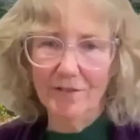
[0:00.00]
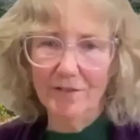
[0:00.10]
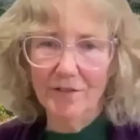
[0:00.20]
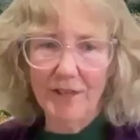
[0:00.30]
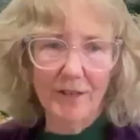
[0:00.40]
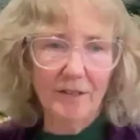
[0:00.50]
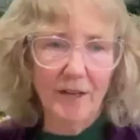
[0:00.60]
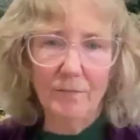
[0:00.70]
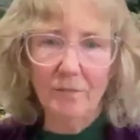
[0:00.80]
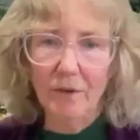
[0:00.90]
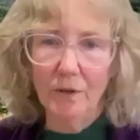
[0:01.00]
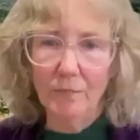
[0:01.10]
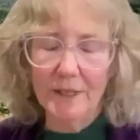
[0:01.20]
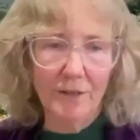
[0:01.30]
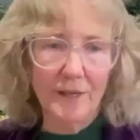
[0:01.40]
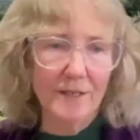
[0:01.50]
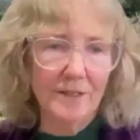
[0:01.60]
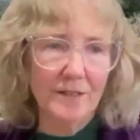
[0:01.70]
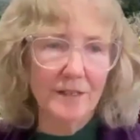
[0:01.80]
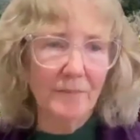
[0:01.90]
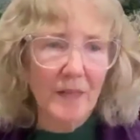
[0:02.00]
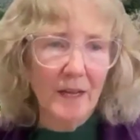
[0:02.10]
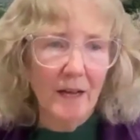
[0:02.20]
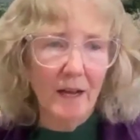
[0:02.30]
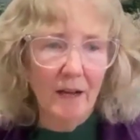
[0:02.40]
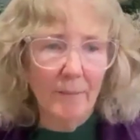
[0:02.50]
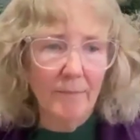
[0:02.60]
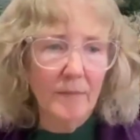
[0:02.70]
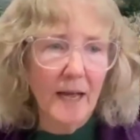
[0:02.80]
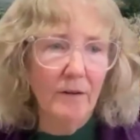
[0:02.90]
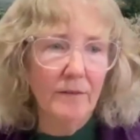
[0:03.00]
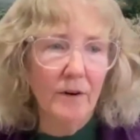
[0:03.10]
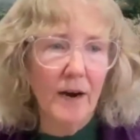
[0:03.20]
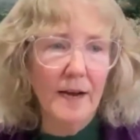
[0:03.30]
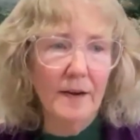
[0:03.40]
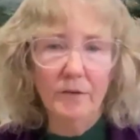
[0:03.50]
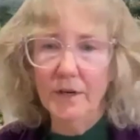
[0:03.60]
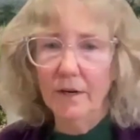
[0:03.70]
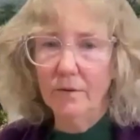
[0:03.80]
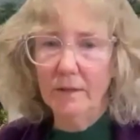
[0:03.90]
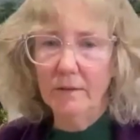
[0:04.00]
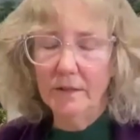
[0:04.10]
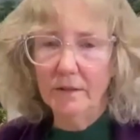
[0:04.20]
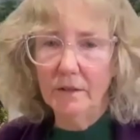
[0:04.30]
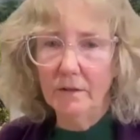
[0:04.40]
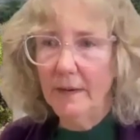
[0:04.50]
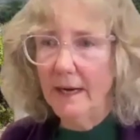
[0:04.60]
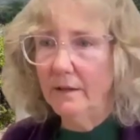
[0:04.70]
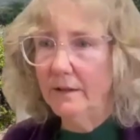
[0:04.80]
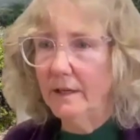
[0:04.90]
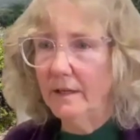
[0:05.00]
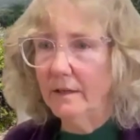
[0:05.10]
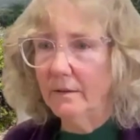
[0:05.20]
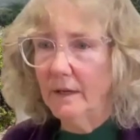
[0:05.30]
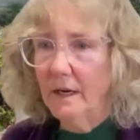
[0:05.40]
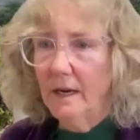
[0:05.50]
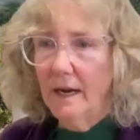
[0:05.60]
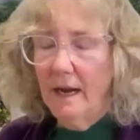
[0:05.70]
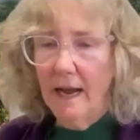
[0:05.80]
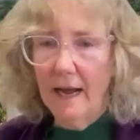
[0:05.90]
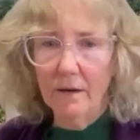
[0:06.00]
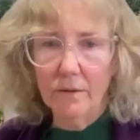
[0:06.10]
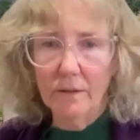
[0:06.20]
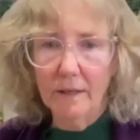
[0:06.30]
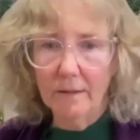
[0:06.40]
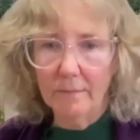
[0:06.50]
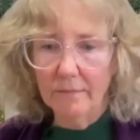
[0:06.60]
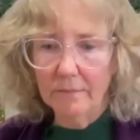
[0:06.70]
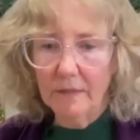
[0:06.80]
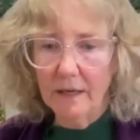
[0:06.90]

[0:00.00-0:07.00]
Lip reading: the Sierra Club will be doing this. However, I don't know, about how